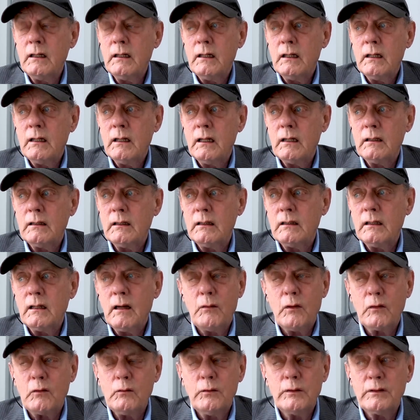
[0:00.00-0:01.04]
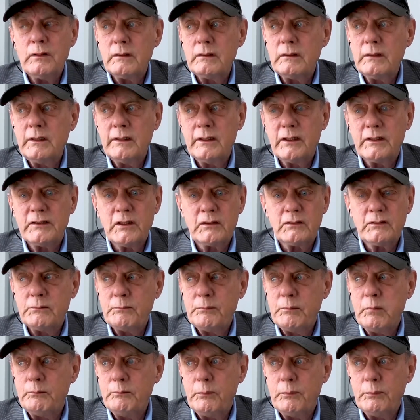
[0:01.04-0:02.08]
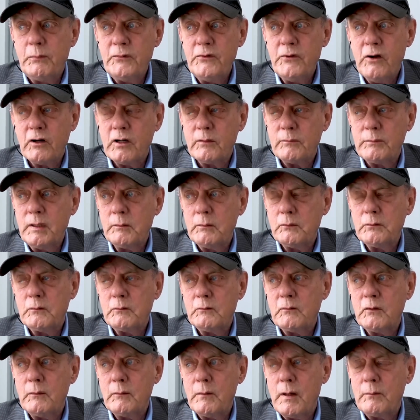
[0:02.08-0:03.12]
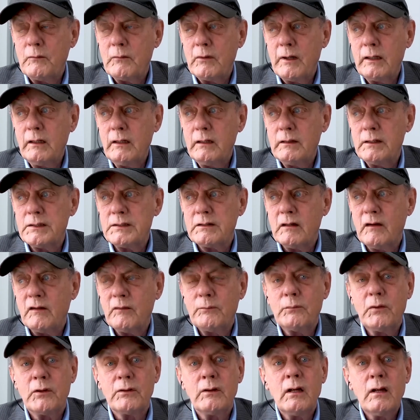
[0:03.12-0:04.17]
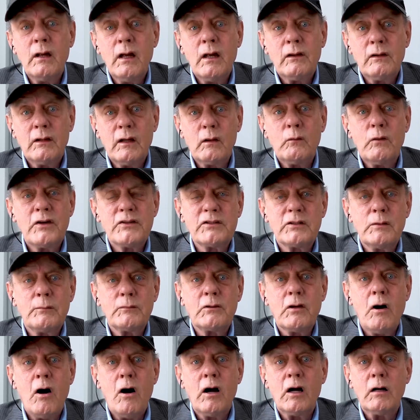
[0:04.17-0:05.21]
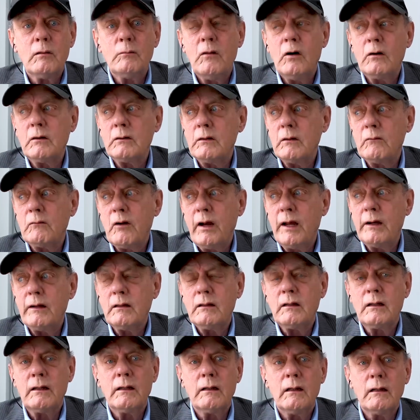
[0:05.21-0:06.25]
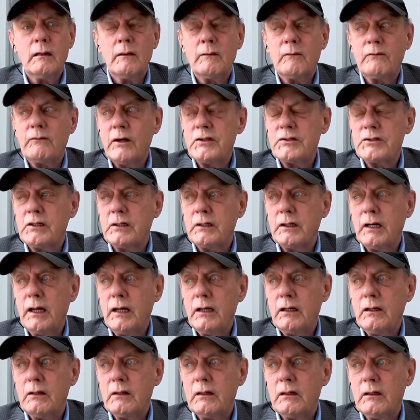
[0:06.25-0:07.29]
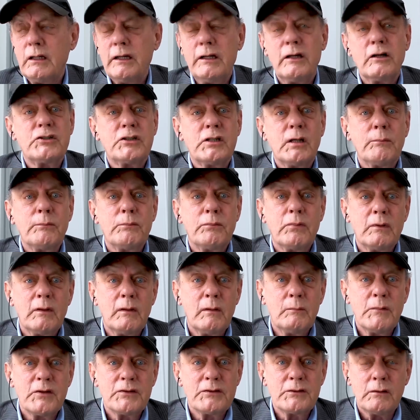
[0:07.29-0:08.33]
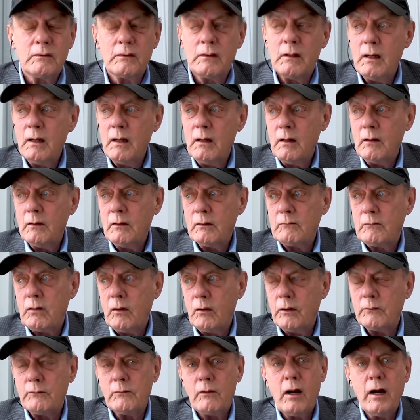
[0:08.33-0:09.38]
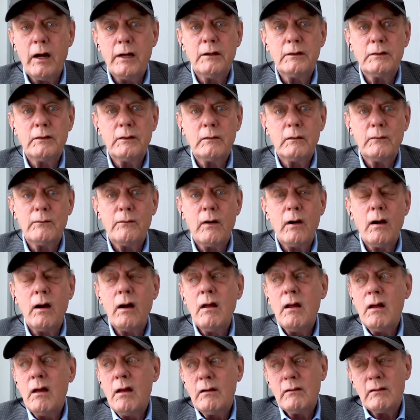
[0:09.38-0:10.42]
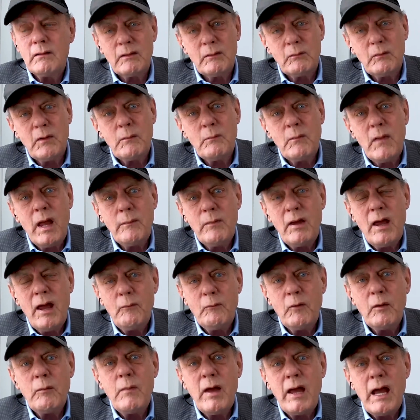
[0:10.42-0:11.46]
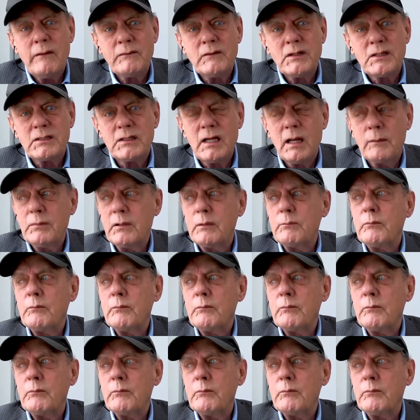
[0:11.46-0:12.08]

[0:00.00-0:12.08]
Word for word: And then I won't go into detail because younger people wouldn't remember any of this stuff, but there was some talk among the great French-Canadian leadership, Mr. Claude Ryan at the bar, that we may have to step in.